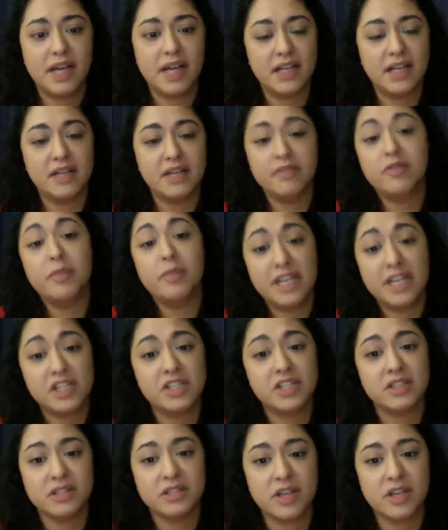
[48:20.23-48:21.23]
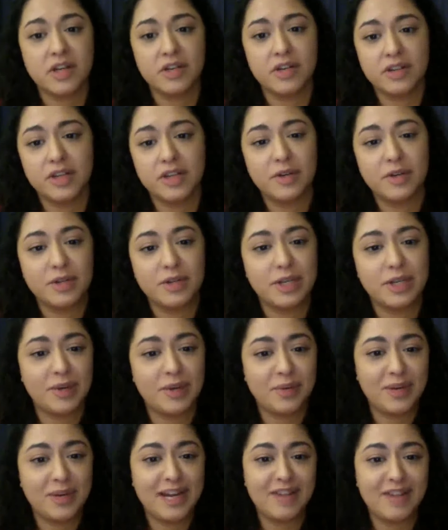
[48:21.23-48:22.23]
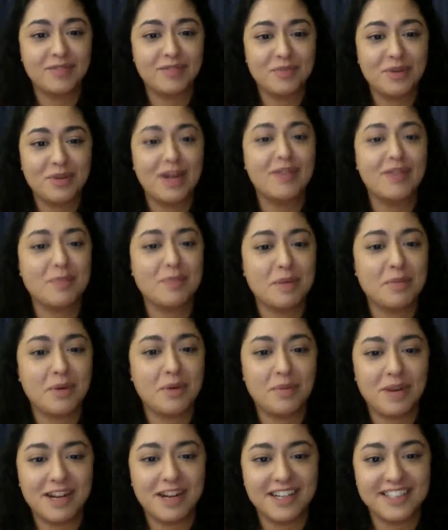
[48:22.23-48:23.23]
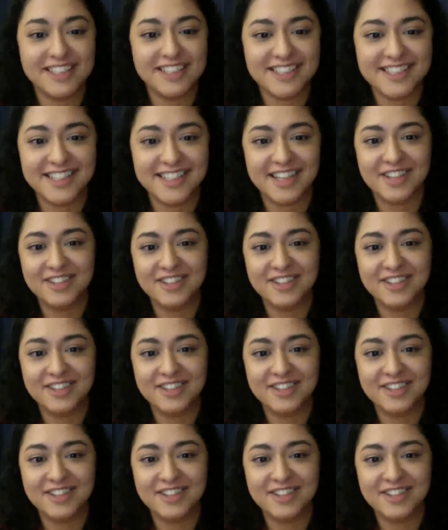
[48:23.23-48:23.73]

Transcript: information, so that, you know, we have a bit more behind us now.